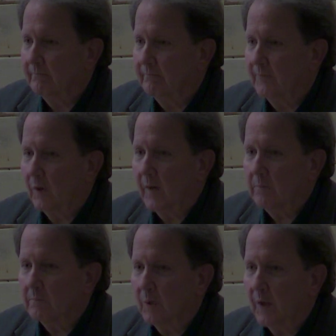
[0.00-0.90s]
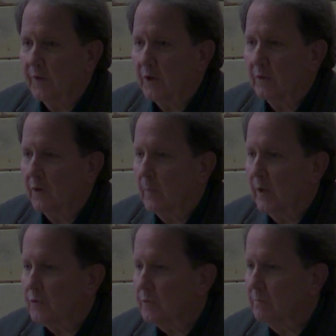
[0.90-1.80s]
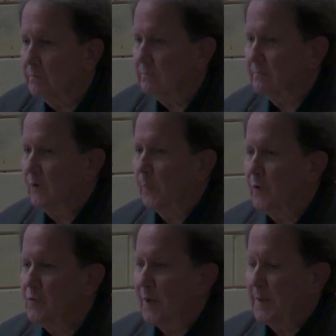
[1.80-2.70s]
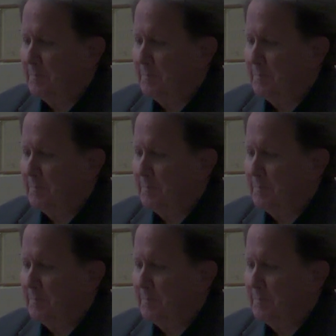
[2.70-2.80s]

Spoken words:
All right, well, I thank you very much. Hope you enjoyed it.